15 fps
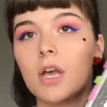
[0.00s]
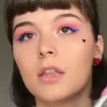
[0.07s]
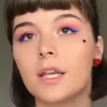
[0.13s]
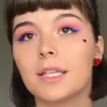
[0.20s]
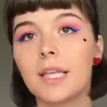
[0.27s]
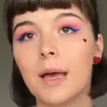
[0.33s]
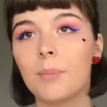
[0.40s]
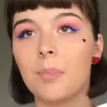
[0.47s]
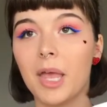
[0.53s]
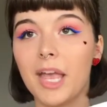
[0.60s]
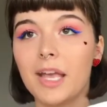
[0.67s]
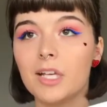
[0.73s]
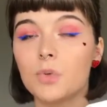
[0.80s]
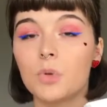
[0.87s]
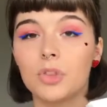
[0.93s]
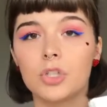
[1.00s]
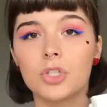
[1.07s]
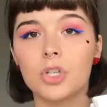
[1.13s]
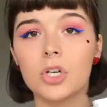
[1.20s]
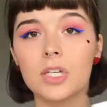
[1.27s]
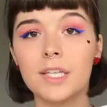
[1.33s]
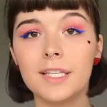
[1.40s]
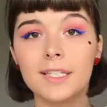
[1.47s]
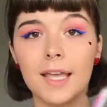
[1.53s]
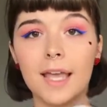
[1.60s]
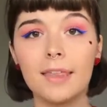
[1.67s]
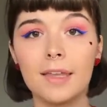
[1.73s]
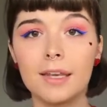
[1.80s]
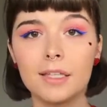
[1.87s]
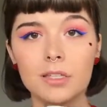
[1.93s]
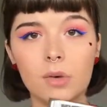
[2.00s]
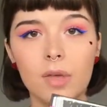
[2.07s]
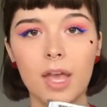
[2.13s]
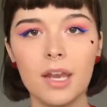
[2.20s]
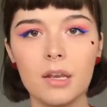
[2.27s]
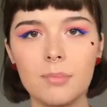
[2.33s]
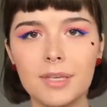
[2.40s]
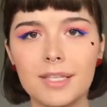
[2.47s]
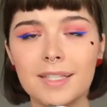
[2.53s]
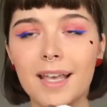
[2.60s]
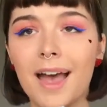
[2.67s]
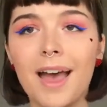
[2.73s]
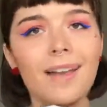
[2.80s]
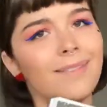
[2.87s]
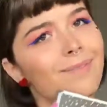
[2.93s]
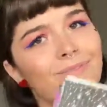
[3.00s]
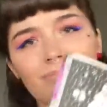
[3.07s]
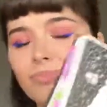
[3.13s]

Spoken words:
Like that page with the turkey saying that it's okay to be sad,